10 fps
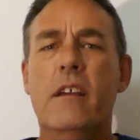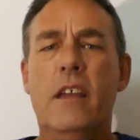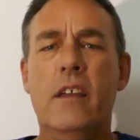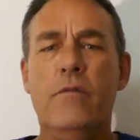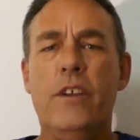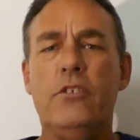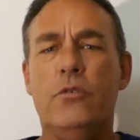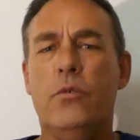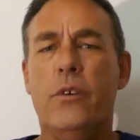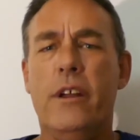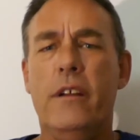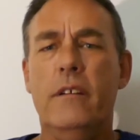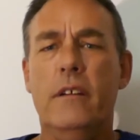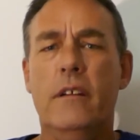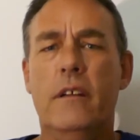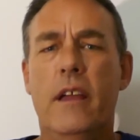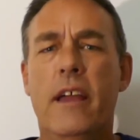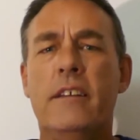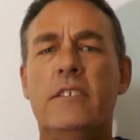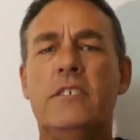in Victoria
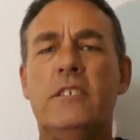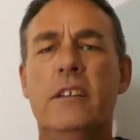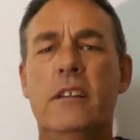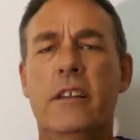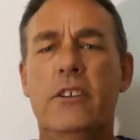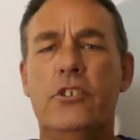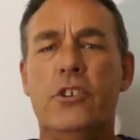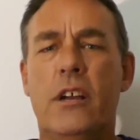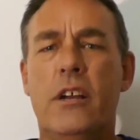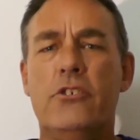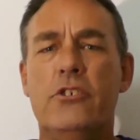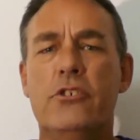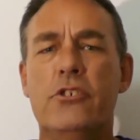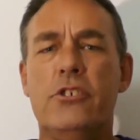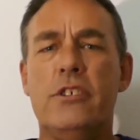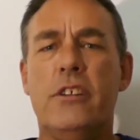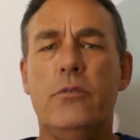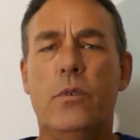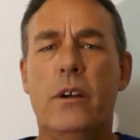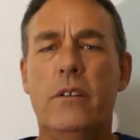and a stealing charge in New
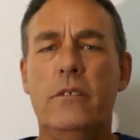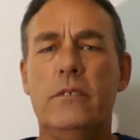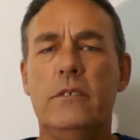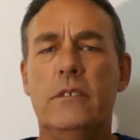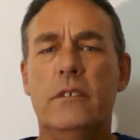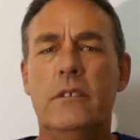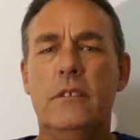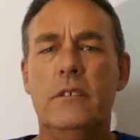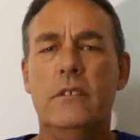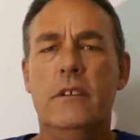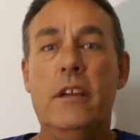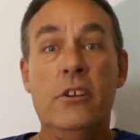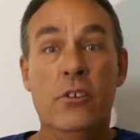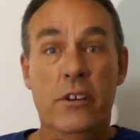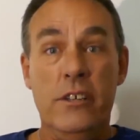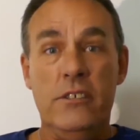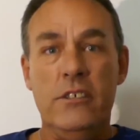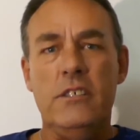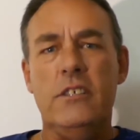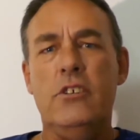South Wales. In
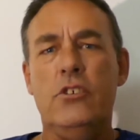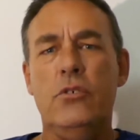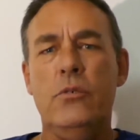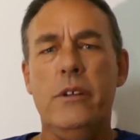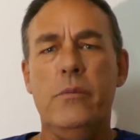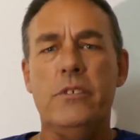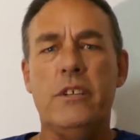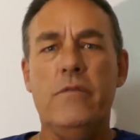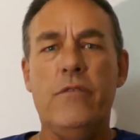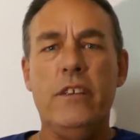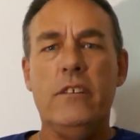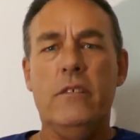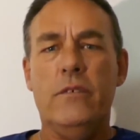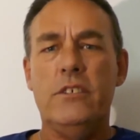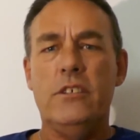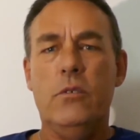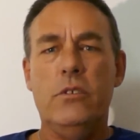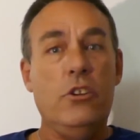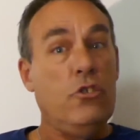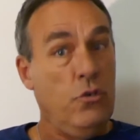1962, he was convicted of
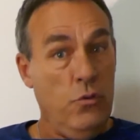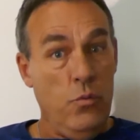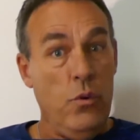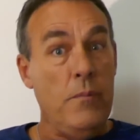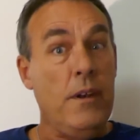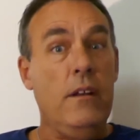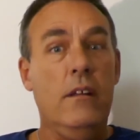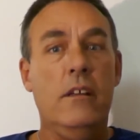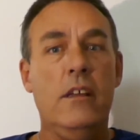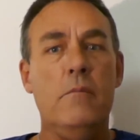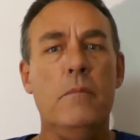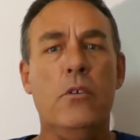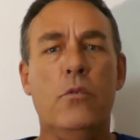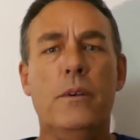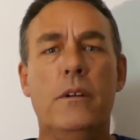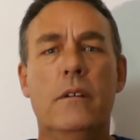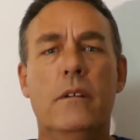assaulting 2 women in Melbourne,